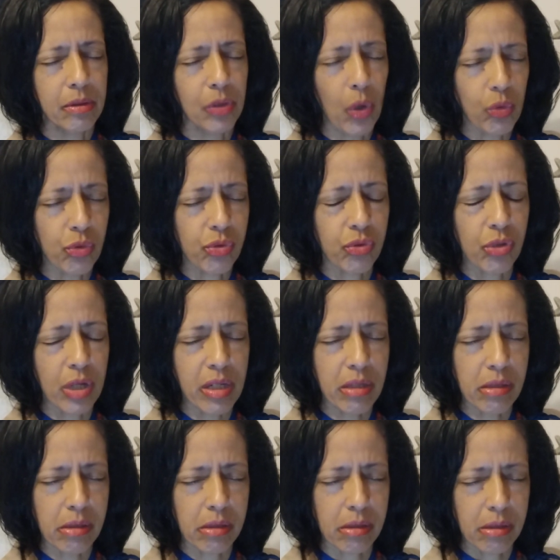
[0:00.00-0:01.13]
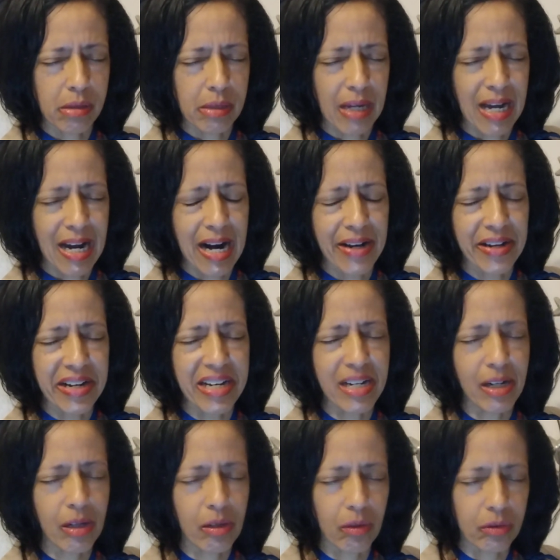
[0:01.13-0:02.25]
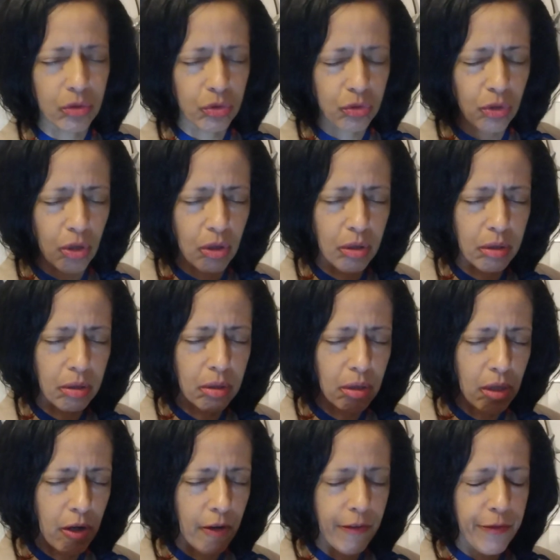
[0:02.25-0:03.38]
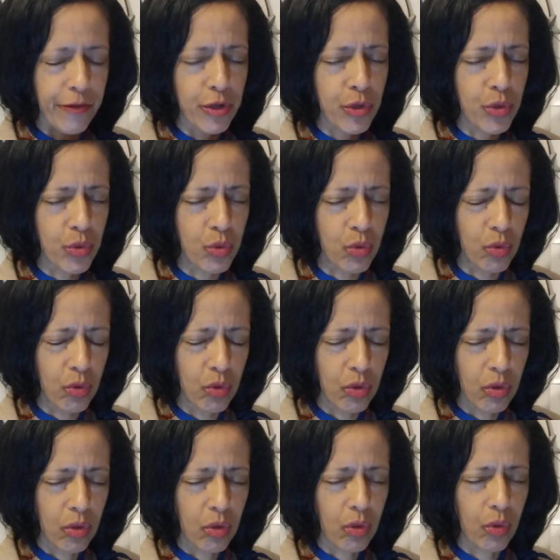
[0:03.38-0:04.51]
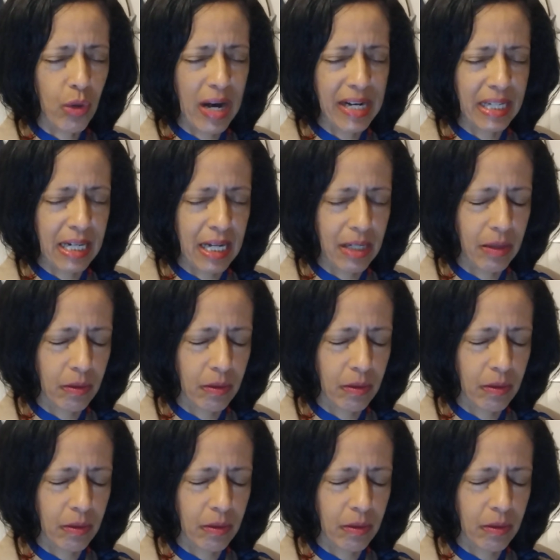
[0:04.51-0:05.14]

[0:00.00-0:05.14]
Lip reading: those things are in control of you right now.